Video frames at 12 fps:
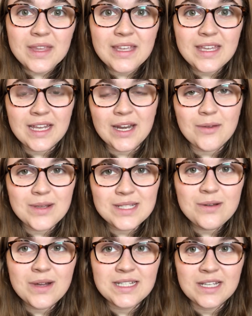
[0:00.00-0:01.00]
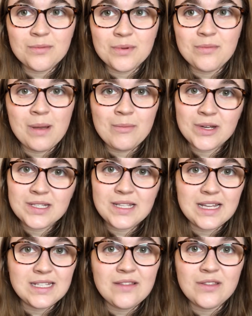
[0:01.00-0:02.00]
you know, it's not ideal, but remember
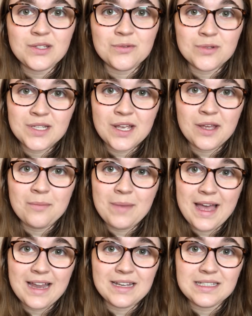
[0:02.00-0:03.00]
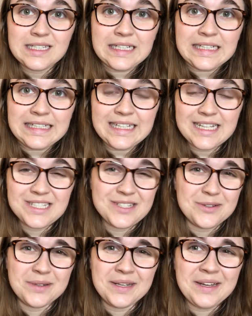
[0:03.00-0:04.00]
it's in the short term and it's
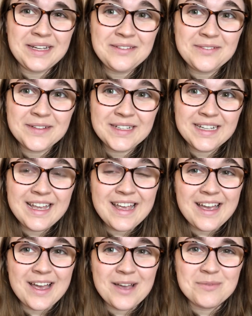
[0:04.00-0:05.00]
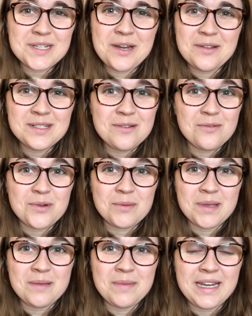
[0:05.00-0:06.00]
student life, which I know is not
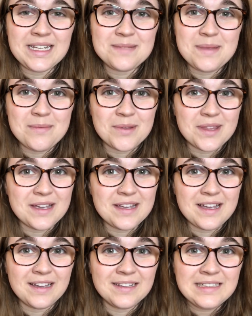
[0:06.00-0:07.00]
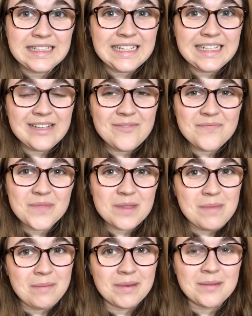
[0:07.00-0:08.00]
probably appealing to people that are
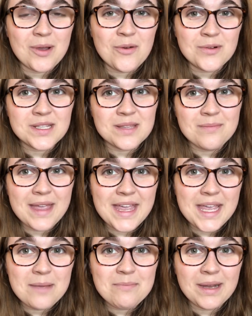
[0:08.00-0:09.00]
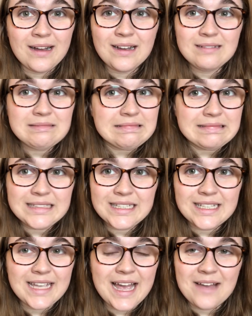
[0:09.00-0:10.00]
maybe a little bit older than me, but
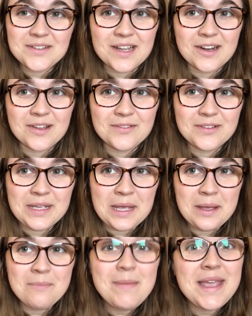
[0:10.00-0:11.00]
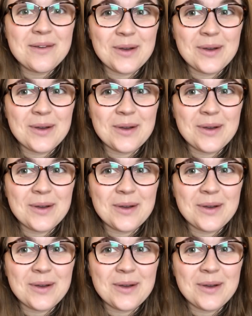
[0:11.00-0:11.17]
you have to kind of make it